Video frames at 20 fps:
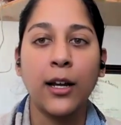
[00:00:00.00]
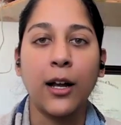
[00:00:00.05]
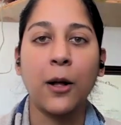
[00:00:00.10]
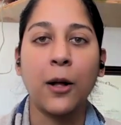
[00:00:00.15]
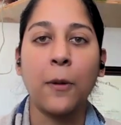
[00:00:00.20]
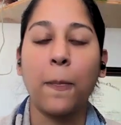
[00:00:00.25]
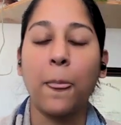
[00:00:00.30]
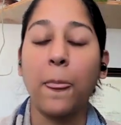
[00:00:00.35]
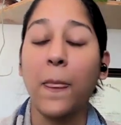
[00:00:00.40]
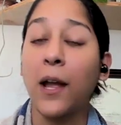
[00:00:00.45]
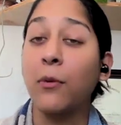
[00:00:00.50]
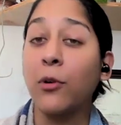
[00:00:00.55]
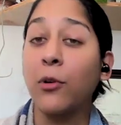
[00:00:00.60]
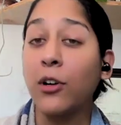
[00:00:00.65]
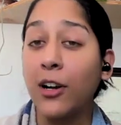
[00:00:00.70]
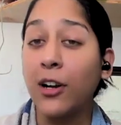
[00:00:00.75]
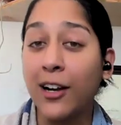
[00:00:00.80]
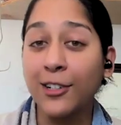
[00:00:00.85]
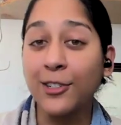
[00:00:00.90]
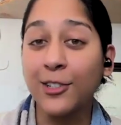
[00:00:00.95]
I
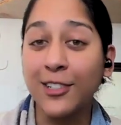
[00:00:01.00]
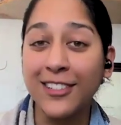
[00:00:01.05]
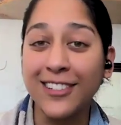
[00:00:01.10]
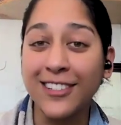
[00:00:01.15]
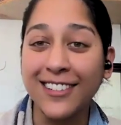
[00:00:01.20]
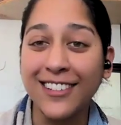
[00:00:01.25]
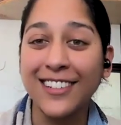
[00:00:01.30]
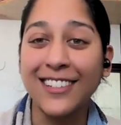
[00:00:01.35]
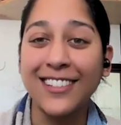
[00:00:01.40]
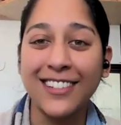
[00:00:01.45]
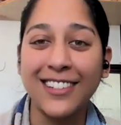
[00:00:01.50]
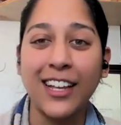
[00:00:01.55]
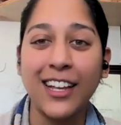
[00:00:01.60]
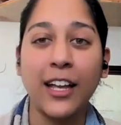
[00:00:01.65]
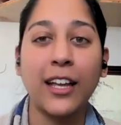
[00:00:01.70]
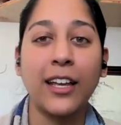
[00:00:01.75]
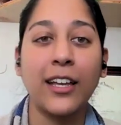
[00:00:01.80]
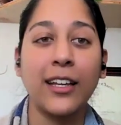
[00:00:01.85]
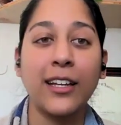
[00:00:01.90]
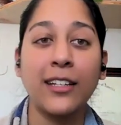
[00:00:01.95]
will cautiously
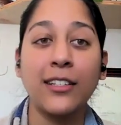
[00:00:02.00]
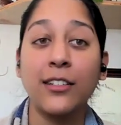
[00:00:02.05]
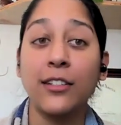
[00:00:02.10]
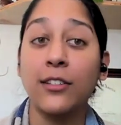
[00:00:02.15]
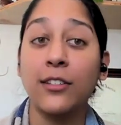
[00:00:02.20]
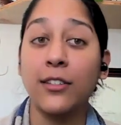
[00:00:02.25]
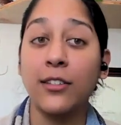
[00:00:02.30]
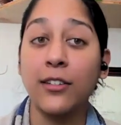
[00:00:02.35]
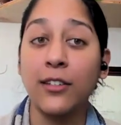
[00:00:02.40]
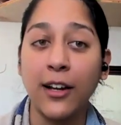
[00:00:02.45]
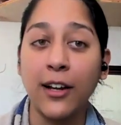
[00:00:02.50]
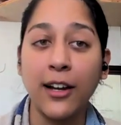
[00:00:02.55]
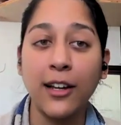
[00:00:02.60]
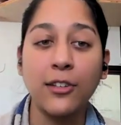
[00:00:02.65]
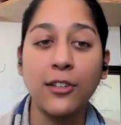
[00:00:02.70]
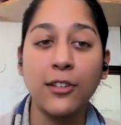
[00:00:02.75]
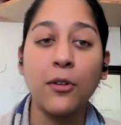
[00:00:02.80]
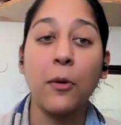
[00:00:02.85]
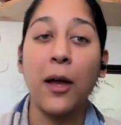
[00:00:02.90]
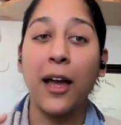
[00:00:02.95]
say it does
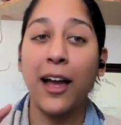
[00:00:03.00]
not.